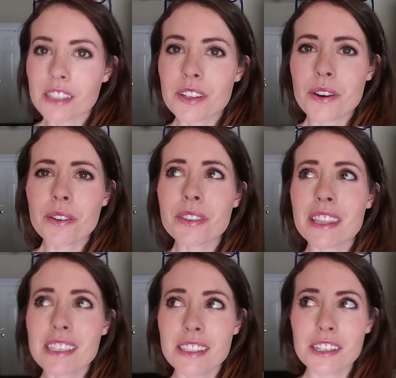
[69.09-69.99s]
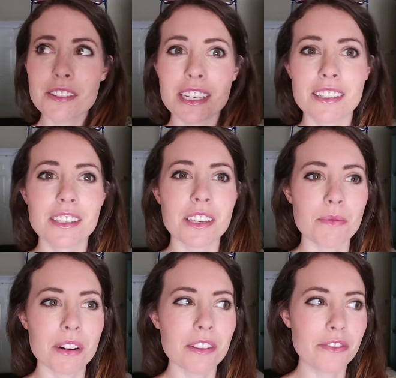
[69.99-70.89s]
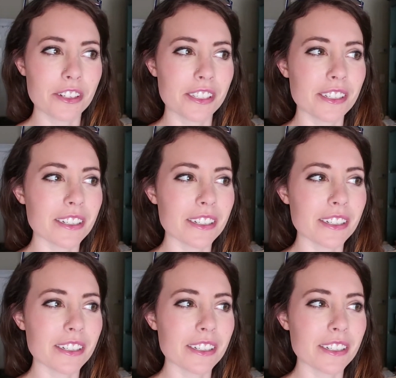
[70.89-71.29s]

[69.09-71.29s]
So this year is actually like one of the first